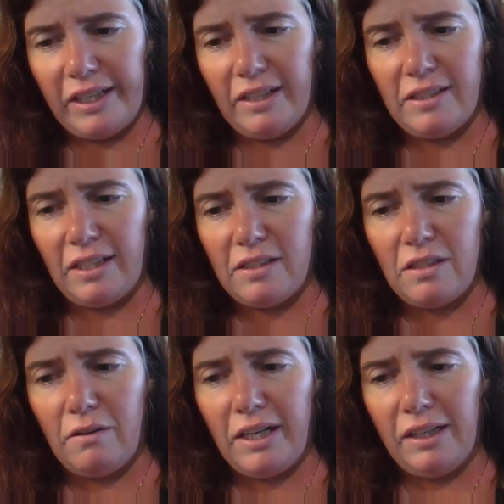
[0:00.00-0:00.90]
Vicky said
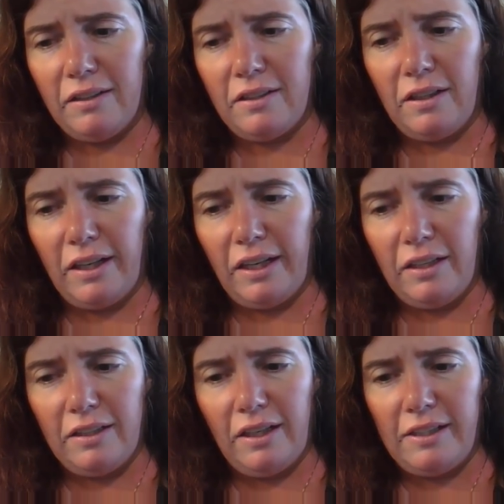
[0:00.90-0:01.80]
snow here
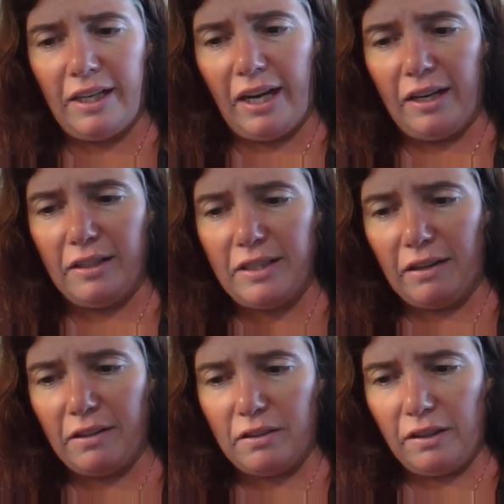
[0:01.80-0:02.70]
tonight in Indiana
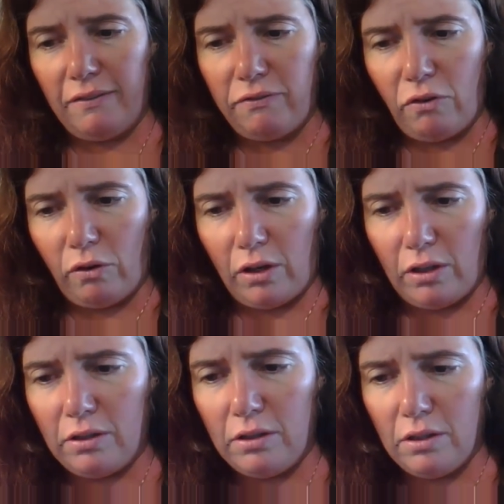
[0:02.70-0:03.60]
down to
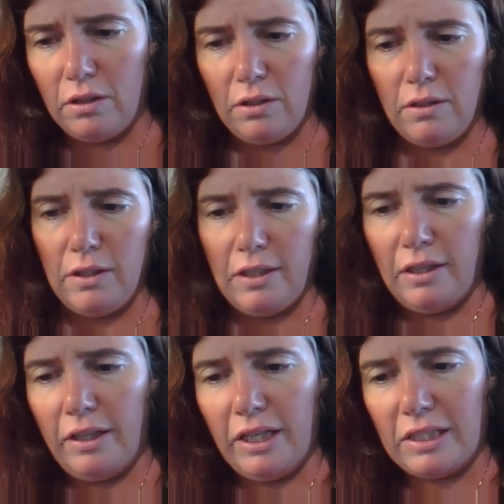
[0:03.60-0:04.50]
34.
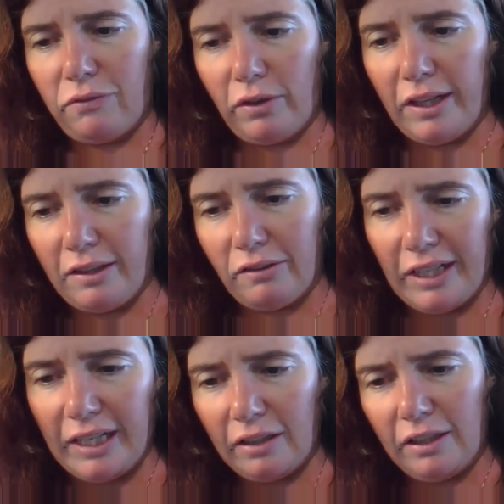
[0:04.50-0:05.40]
It's
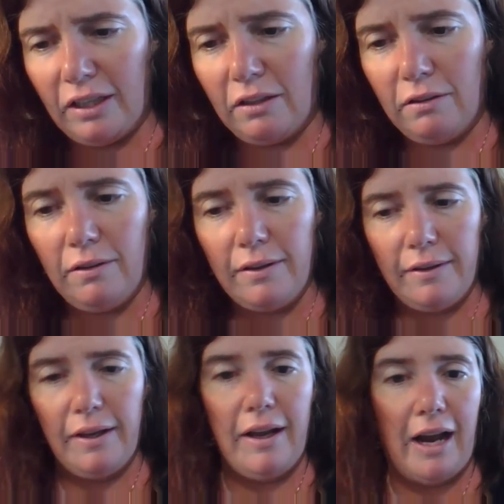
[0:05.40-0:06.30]
43 here now.
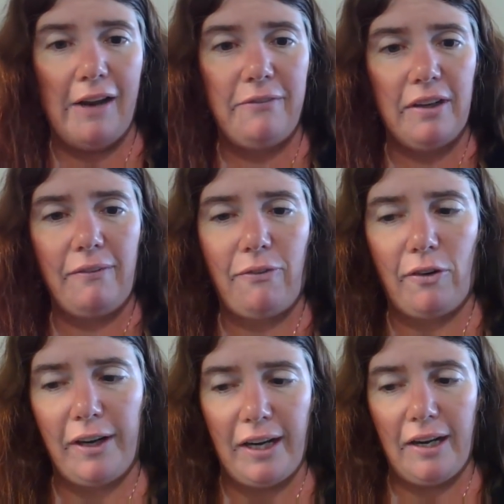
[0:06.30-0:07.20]
I feel
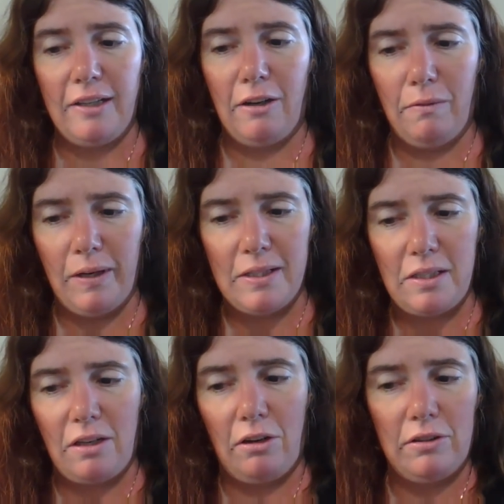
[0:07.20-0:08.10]
for you. I know when
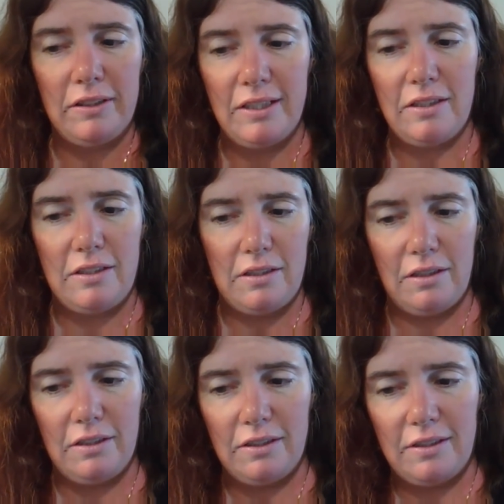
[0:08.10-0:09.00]
it's cold, it's
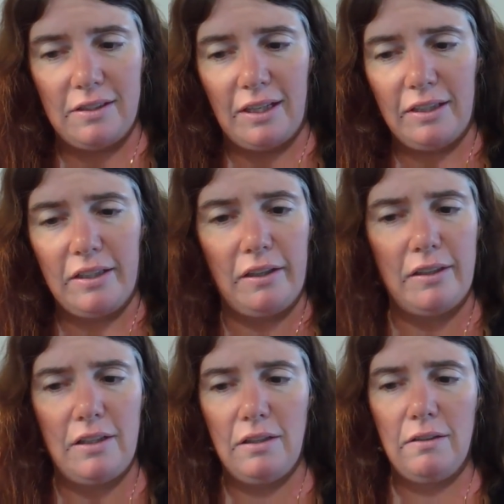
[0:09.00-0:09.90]
it's not
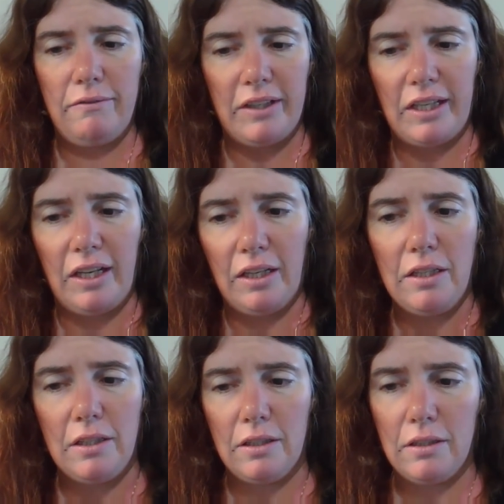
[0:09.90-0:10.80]
good, Vicky.